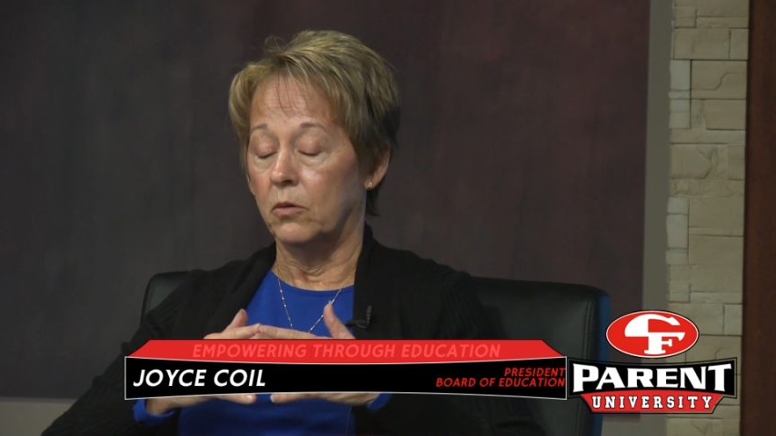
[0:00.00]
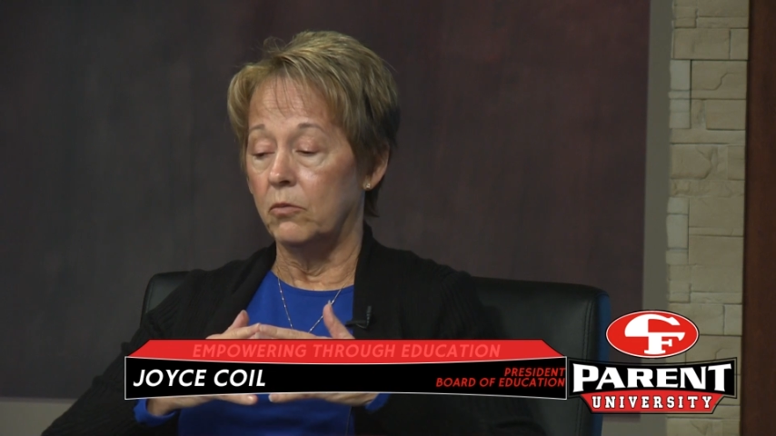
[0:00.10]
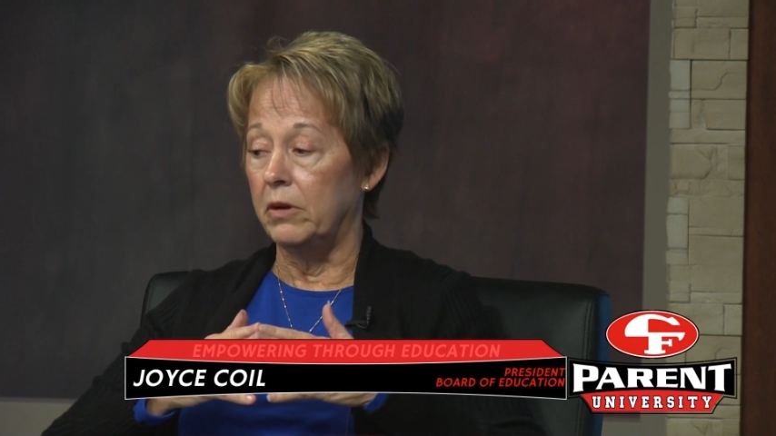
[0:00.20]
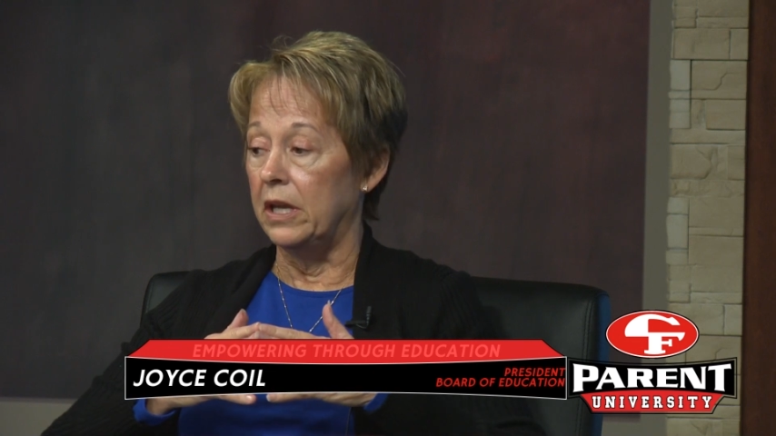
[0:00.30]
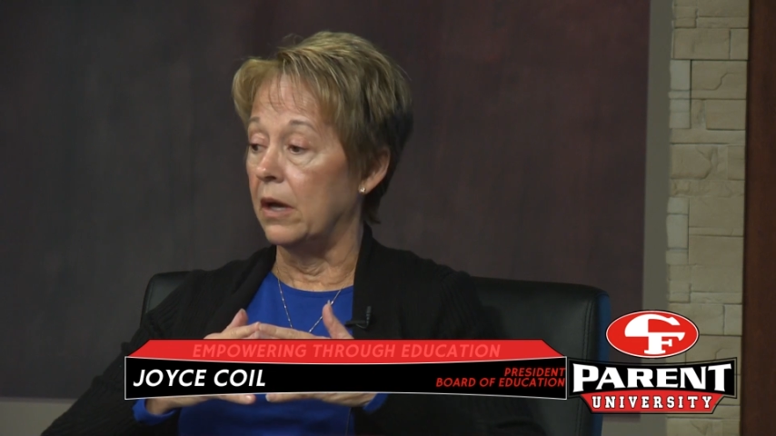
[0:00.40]

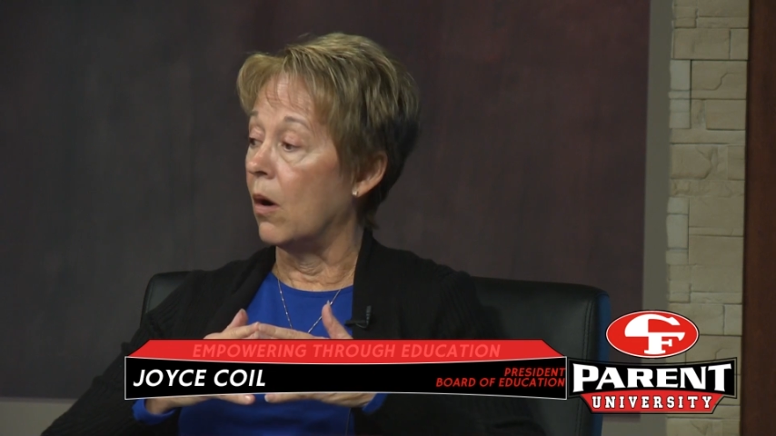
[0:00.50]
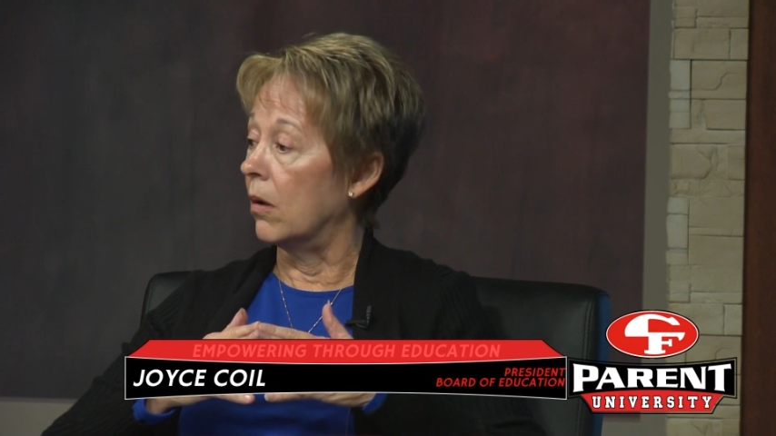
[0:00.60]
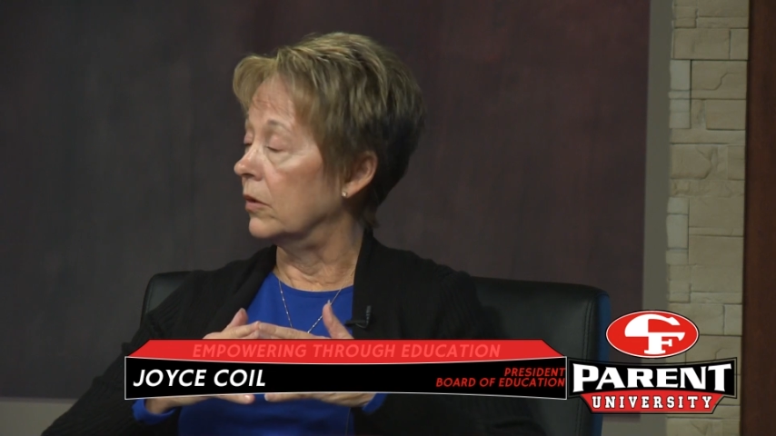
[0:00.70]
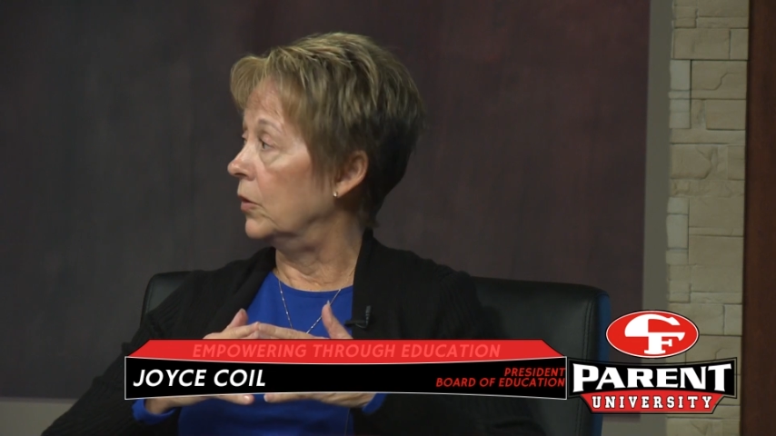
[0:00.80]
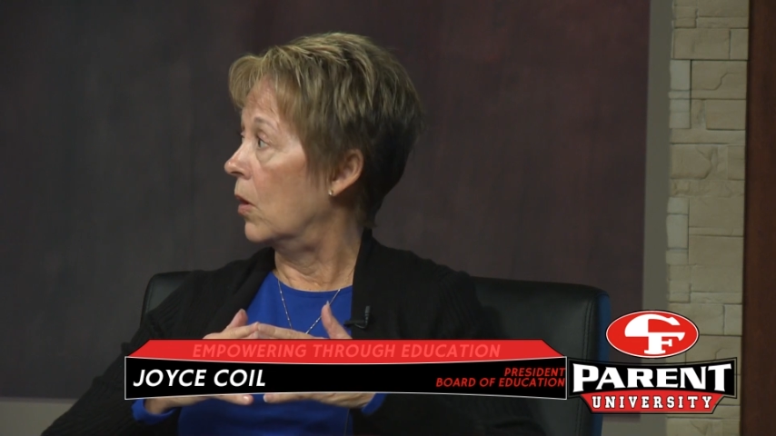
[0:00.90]
we
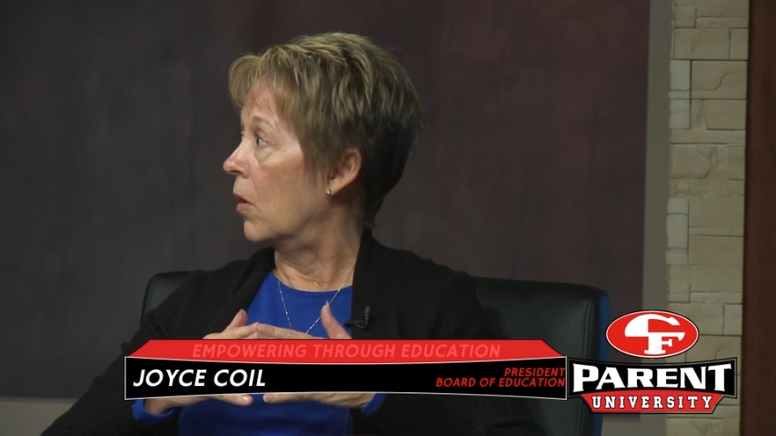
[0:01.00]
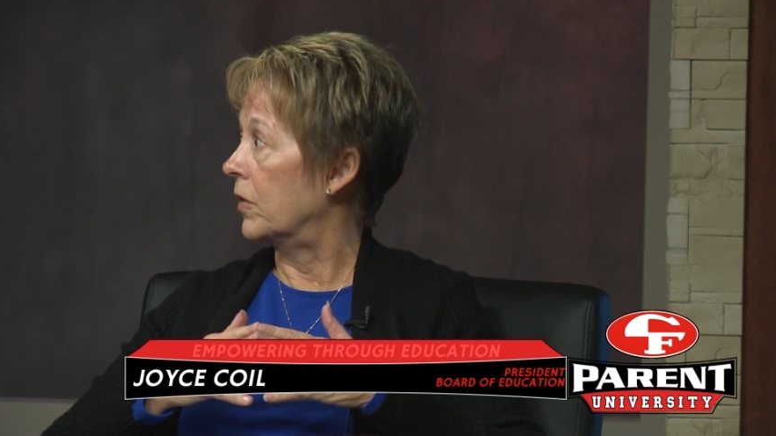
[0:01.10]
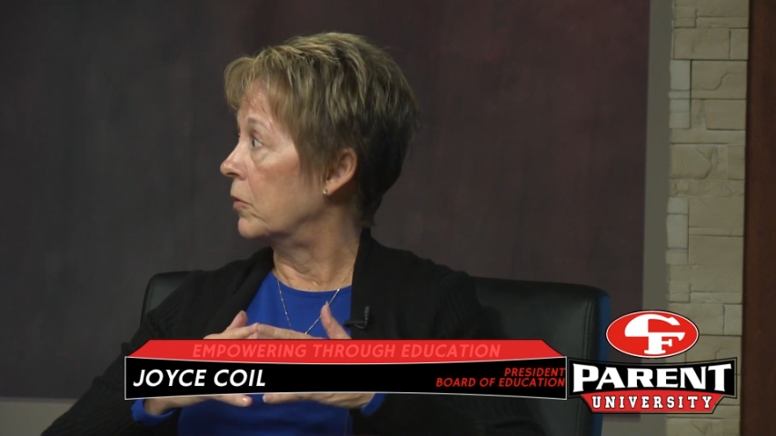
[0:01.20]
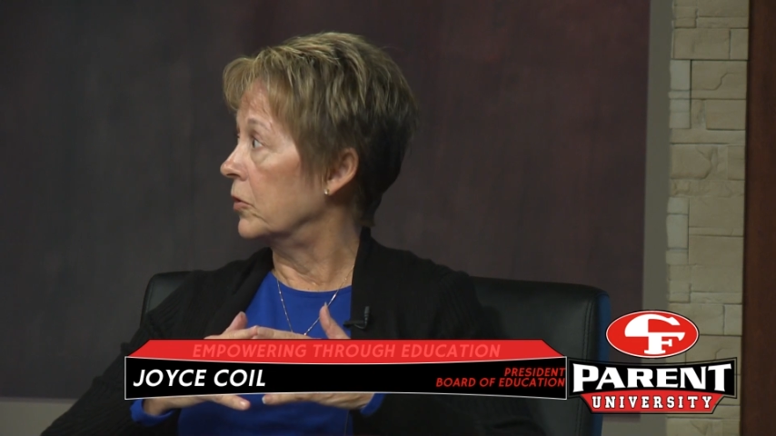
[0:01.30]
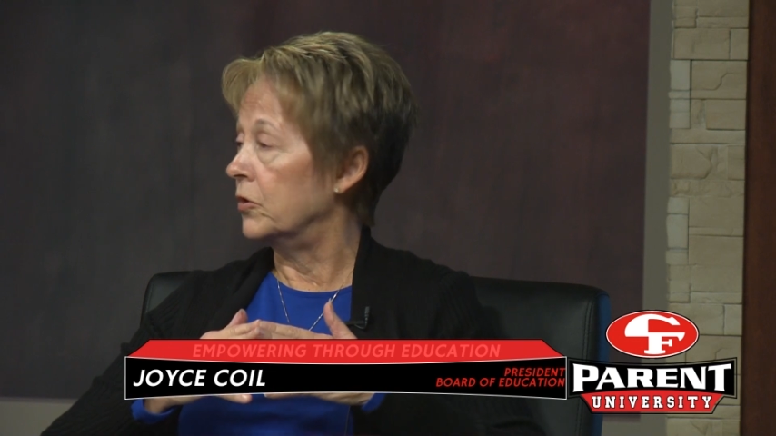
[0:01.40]
all know that
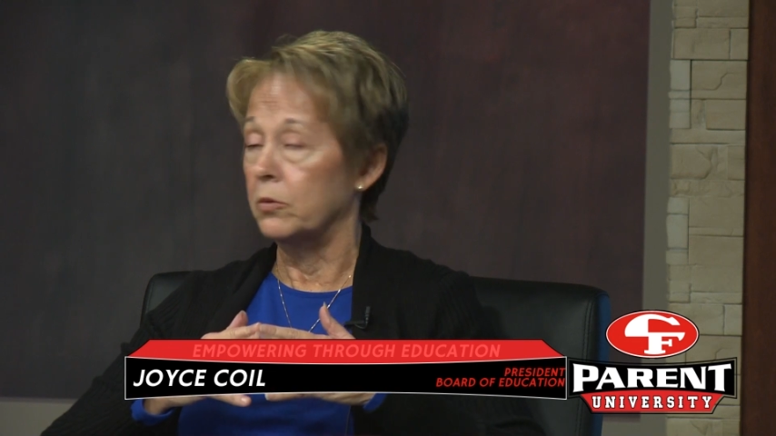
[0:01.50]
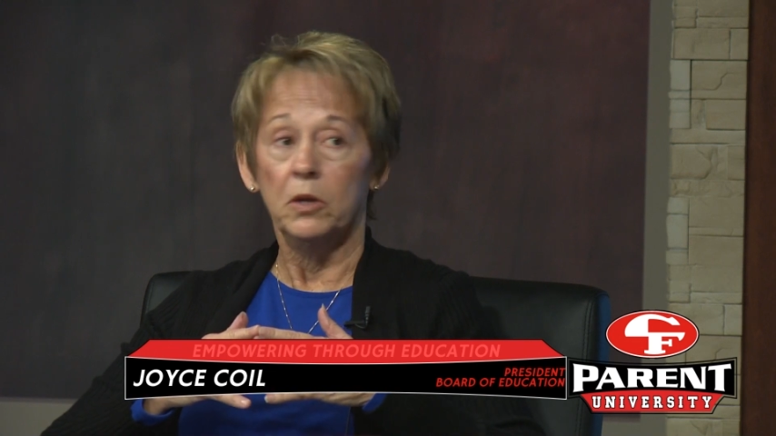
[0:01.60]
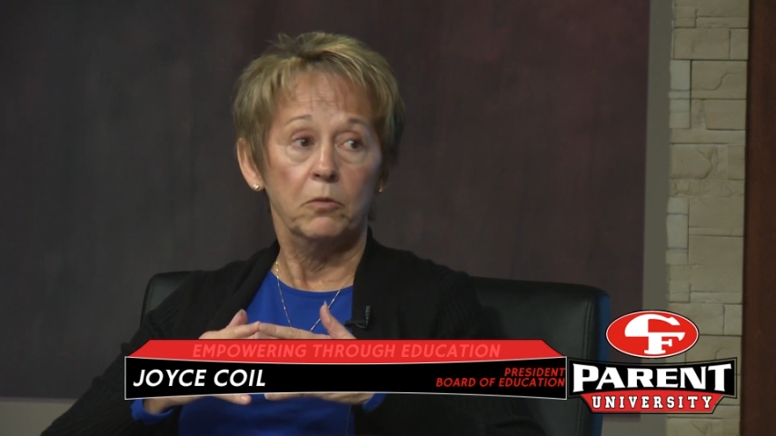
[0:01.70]
we're doing